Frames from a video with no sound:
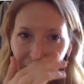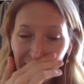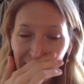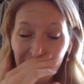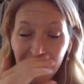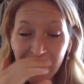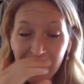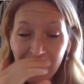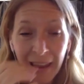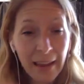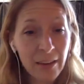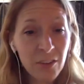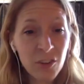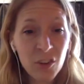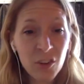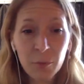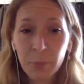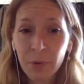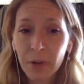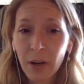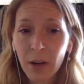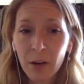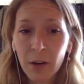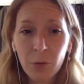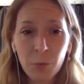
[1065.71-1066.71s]
You can't just
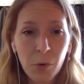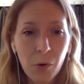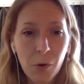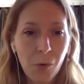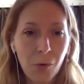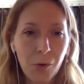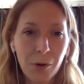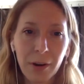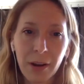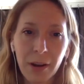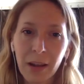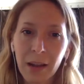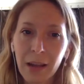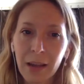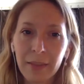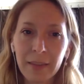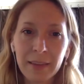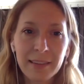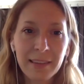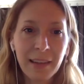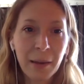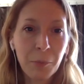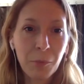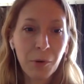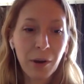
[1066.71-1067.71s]
put on a recording in the
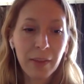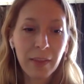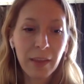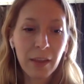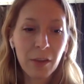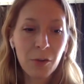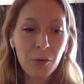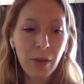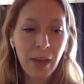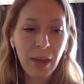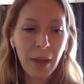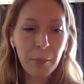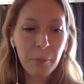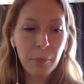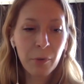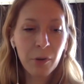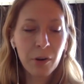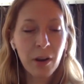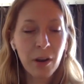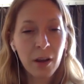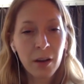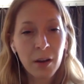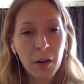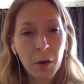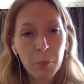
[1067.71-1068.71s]
same way that you can't put
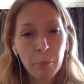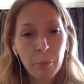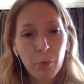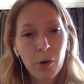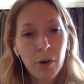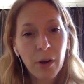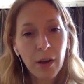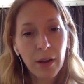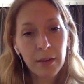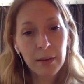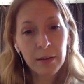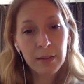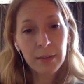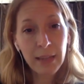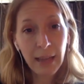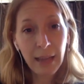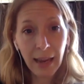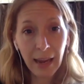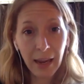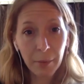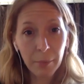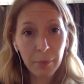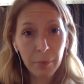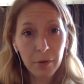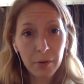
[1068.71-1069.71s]
on a book on
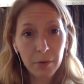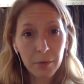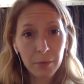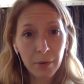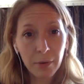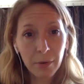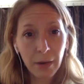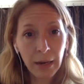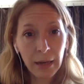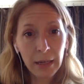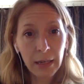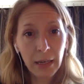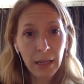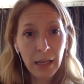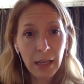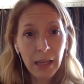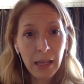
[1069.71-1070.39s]
tape, right?